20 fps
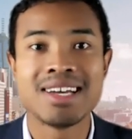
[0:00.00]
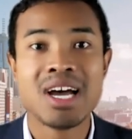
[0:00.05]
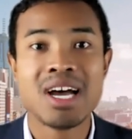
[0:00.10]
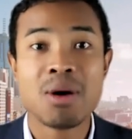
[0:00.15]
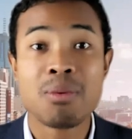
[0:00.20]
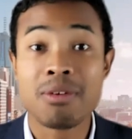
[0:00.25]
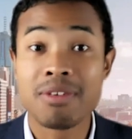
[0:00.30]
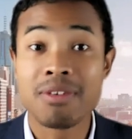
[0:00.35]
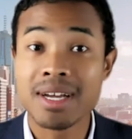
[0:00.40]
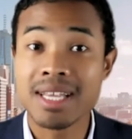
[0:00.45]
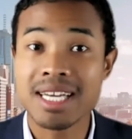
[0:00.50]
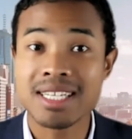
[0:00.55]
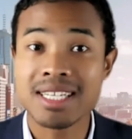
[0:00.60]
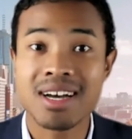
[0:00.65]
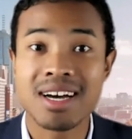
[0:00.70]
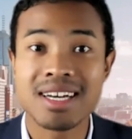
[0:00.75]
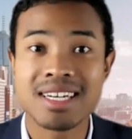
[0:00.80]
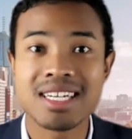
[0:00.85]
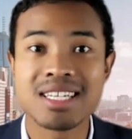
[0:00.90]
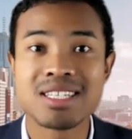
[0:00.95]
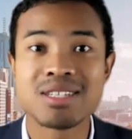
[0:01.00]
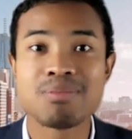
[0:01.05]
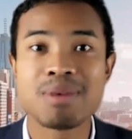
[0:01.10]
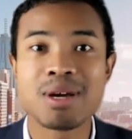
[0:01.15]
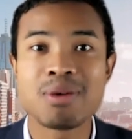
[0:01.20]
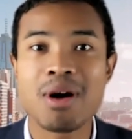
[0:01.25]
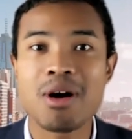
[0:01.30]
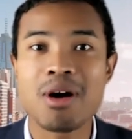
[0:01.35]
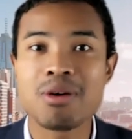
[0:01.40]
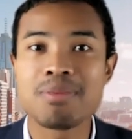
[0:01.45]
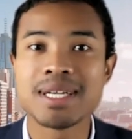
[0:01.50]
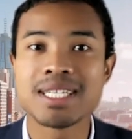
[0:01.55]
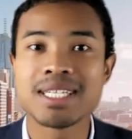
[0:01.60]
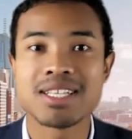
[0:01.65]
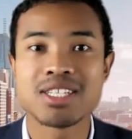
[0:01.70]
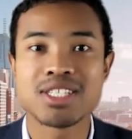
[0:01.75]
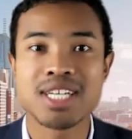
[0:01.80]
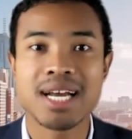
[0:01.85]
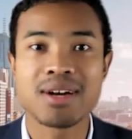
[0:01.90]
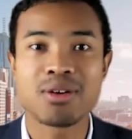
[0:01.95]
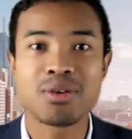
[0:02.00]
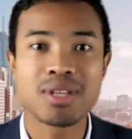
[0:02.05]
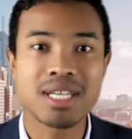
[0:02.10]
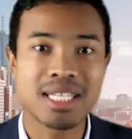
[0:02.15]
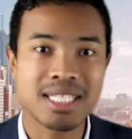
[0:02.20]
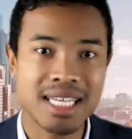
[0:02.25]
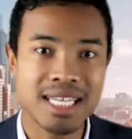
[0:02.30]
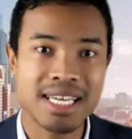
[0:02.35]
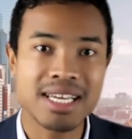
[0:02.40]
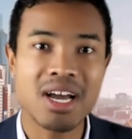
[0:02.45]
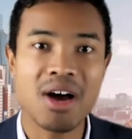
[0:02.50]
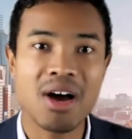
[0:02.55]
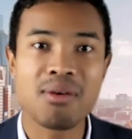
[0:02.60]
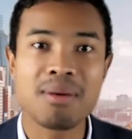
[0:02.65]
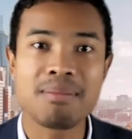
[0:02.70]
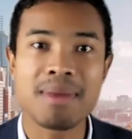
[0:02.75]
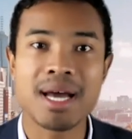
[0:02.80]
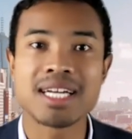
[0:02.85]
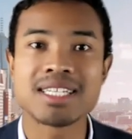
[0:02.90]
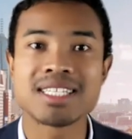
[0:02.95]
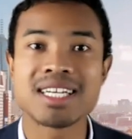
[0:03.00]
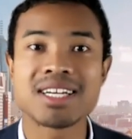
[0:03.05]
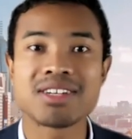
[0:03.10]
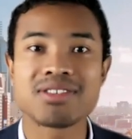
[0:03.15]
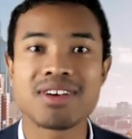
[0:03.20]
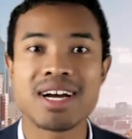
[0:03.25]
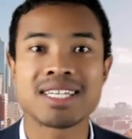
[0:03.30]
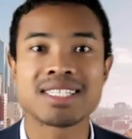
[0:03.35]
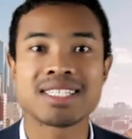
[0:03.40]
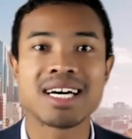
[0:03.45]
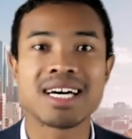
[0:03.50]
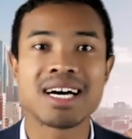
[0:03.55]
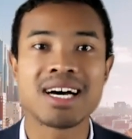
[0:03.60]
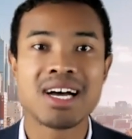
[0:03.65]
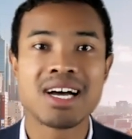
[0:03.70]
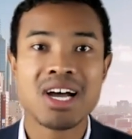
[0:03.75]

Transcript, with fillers: We're really excited to be welcoming to the channel the C E O and Managing Director